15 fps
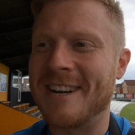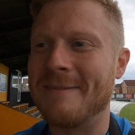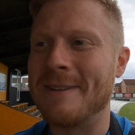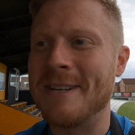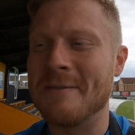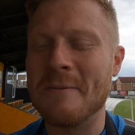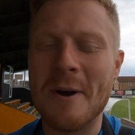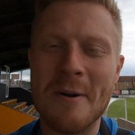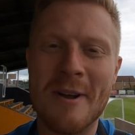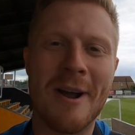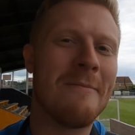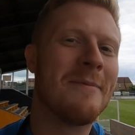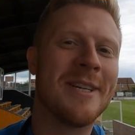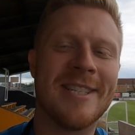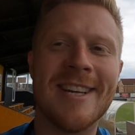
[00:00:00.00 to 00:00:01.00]
I mean, the World
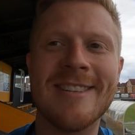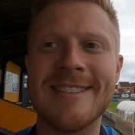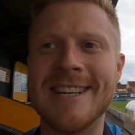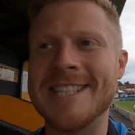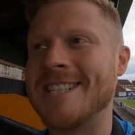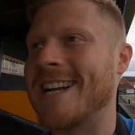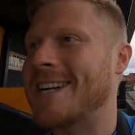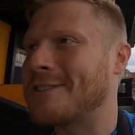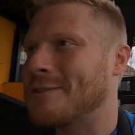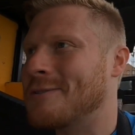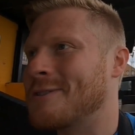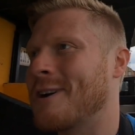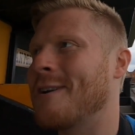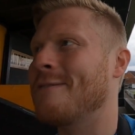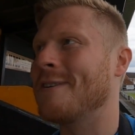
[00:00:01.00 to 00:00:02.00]
Cup we see is an international
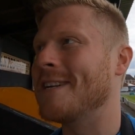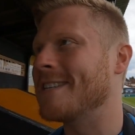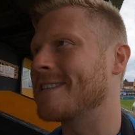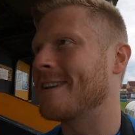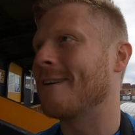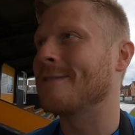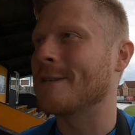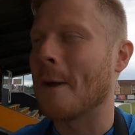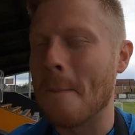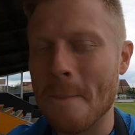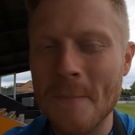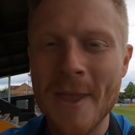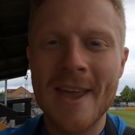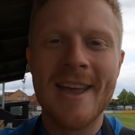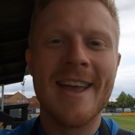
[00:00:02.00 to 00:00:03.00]
trophy and stuff, so
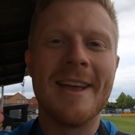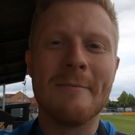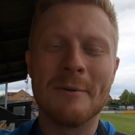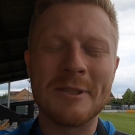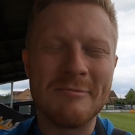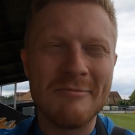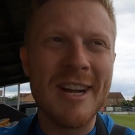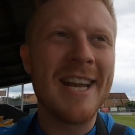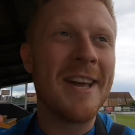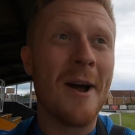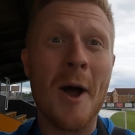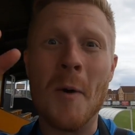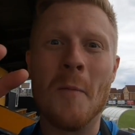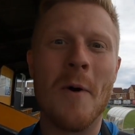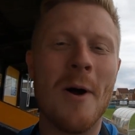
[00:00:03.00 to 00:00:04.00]
it wasn't really
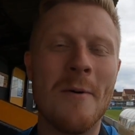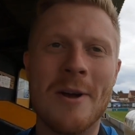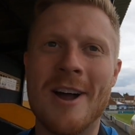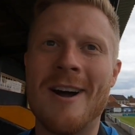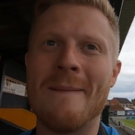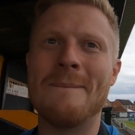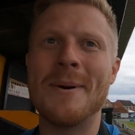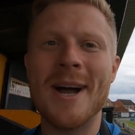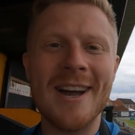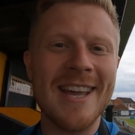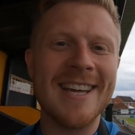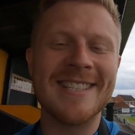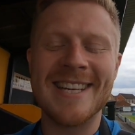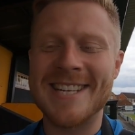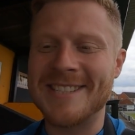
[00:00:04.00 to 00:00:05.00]
a World Cup, but I
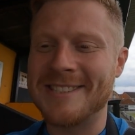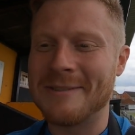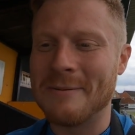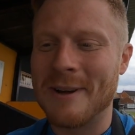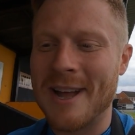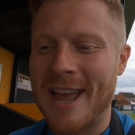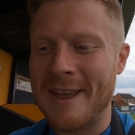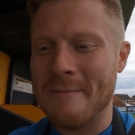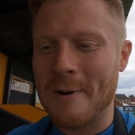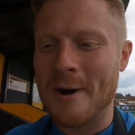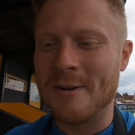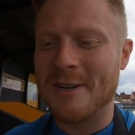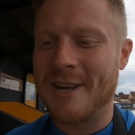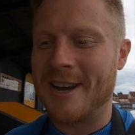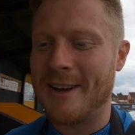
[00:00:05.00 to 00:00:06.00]
guess it is a
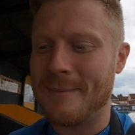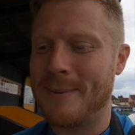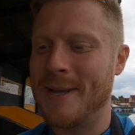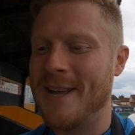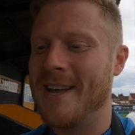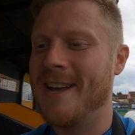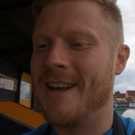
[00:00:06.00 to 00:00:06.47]
World Cup.